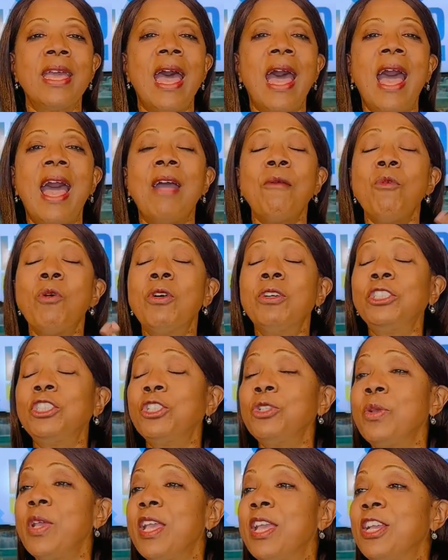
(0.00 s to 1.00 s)
I want
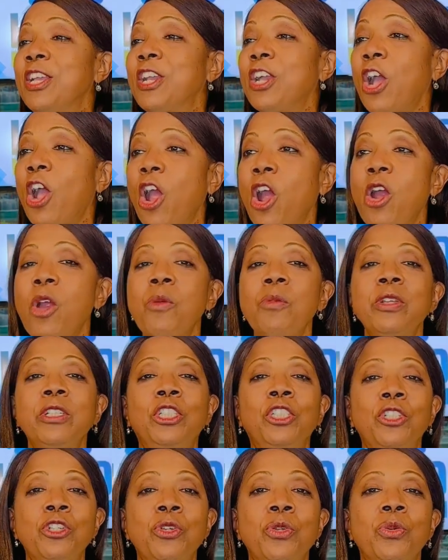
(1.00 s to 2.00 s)
to
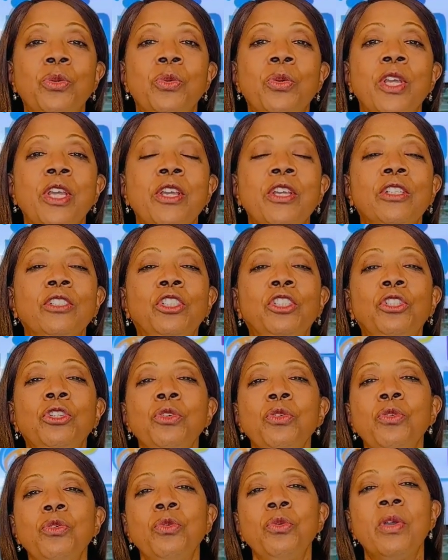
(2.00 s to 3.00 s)
encourage you
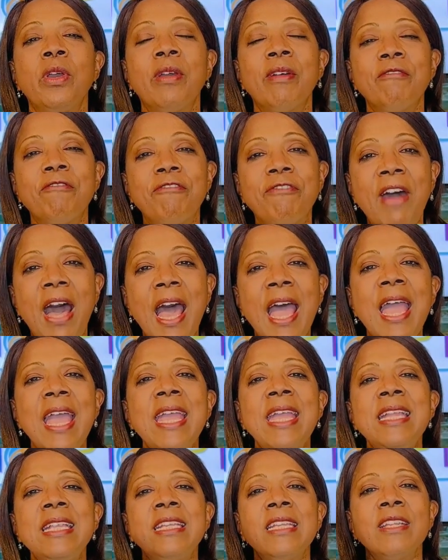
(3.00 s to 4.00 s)
to
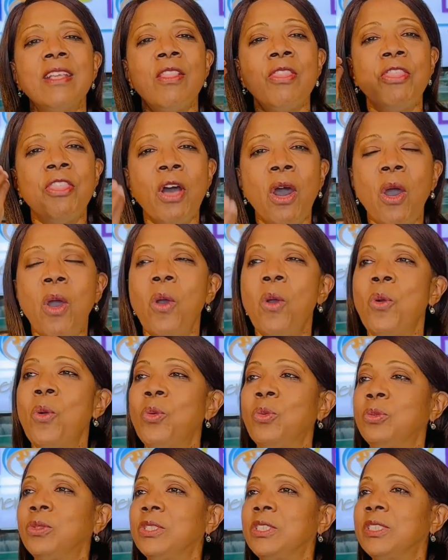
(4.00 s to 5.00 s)
find
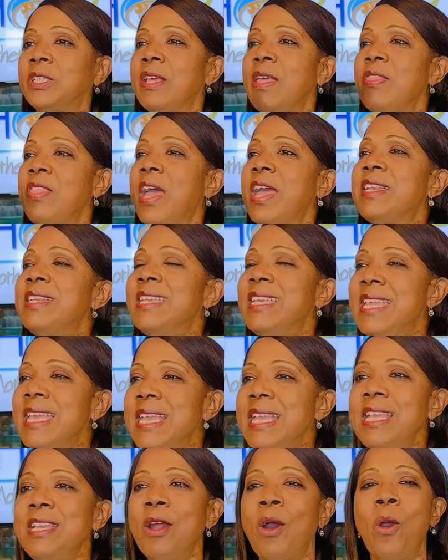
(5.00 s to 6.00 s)
those that
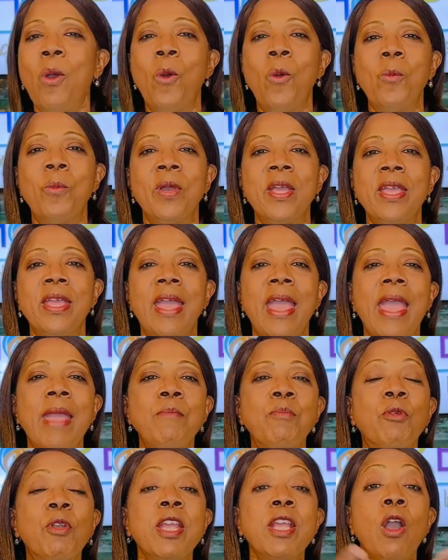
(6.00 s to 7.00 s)
need hope
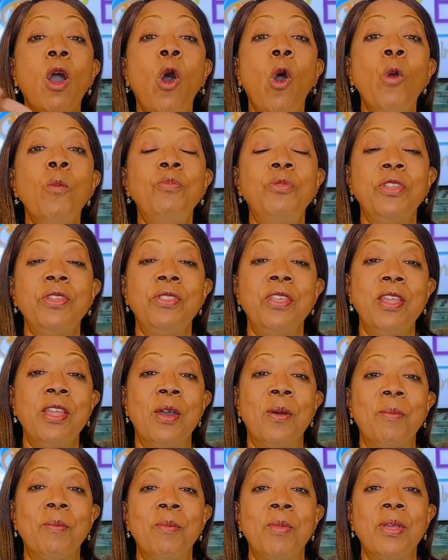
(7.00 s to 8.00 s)
and bring hope to
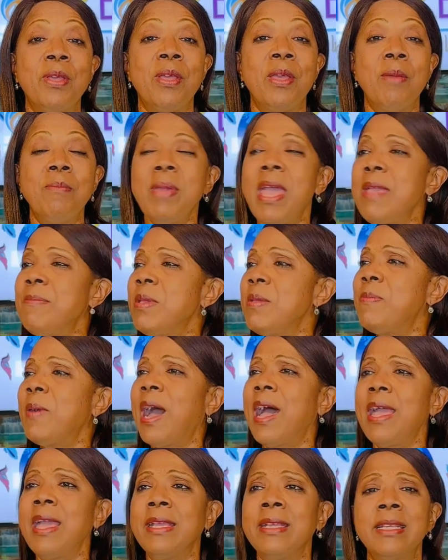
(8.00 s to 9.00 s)
them. Maybe
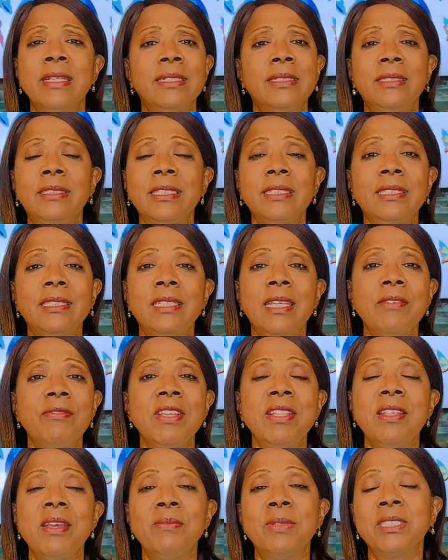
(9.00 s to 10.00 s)
by just
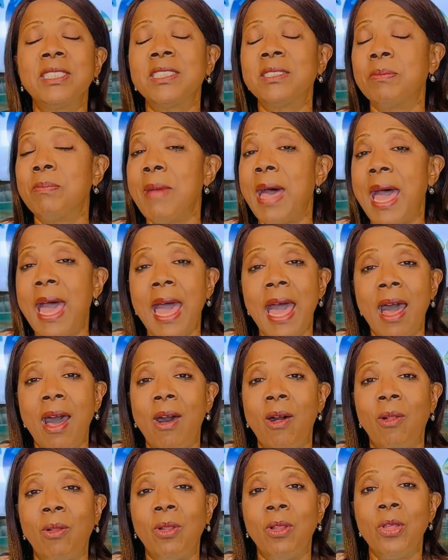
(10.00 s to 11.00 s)
giving them a
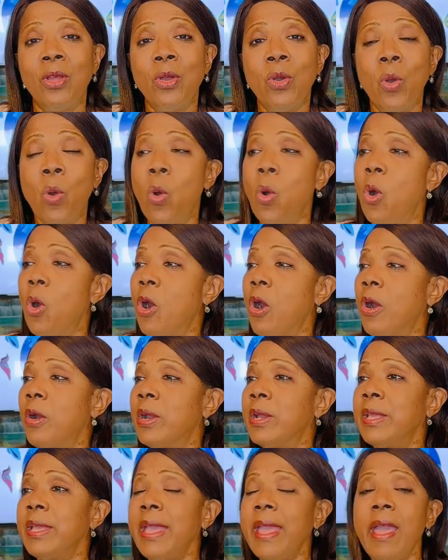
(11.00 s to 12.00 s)
smile
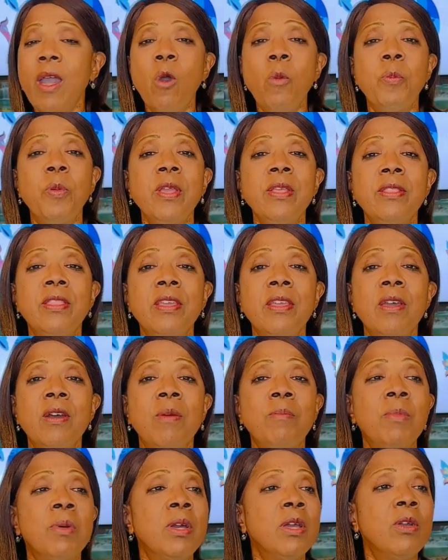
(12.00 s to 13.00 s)
or helping
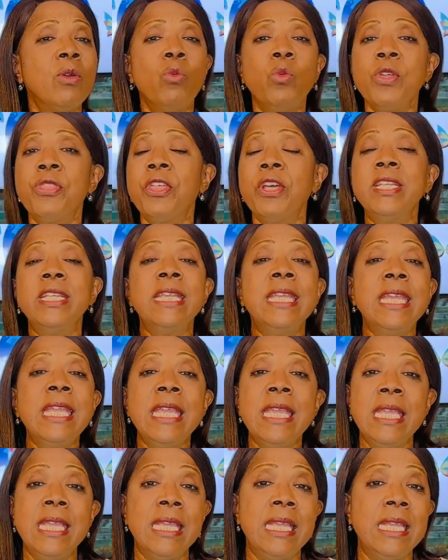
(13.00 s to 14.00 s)
them with a
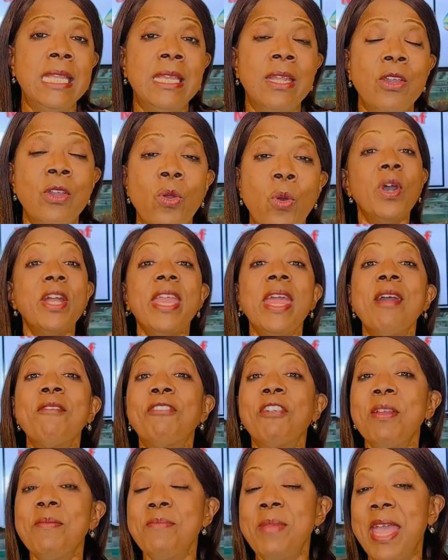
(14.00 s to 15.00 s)
need.
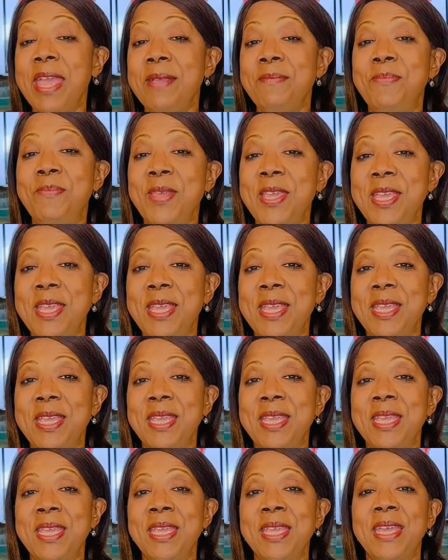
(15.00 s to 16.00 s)
Whatever it may be,
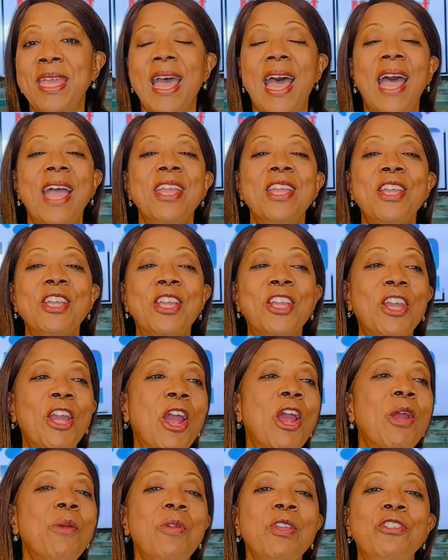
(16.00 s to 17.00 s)
I
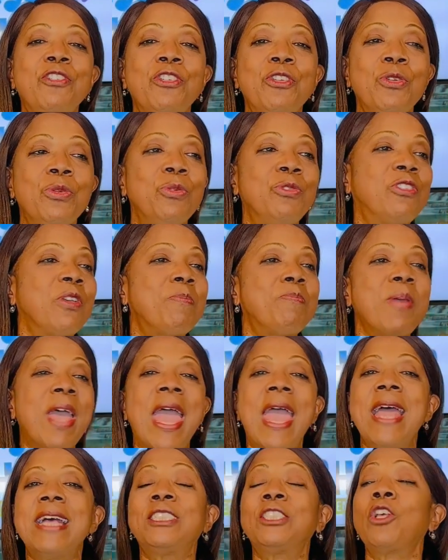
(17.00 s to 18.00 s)
encourage you to
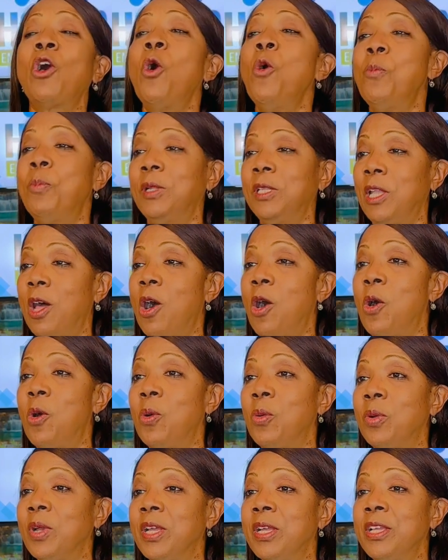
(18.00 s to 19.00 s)
pass hope
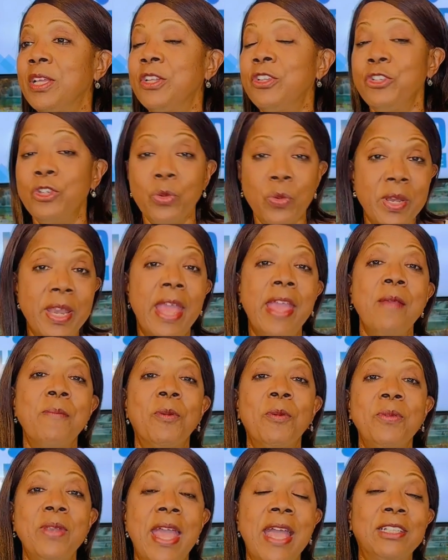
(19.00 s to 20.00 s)
along during
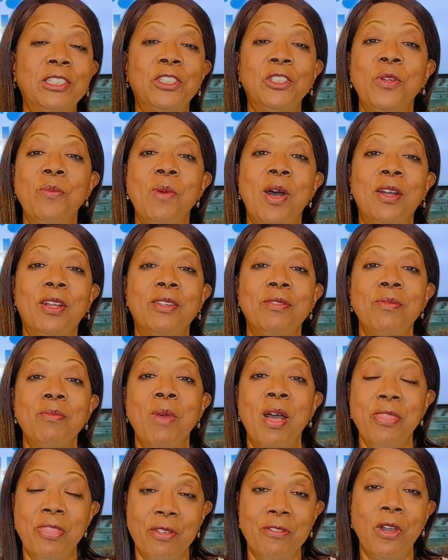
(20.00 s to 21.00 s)
April National
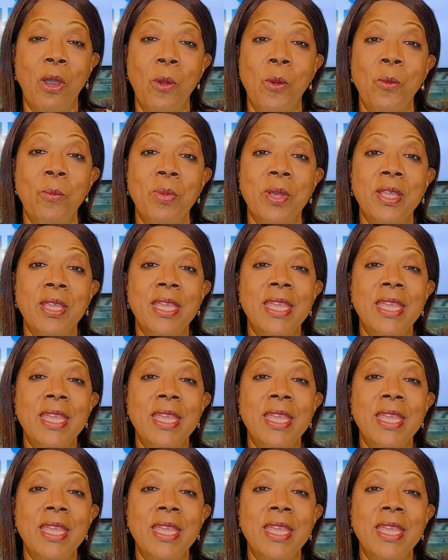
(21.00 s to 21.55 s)
Month of Hope.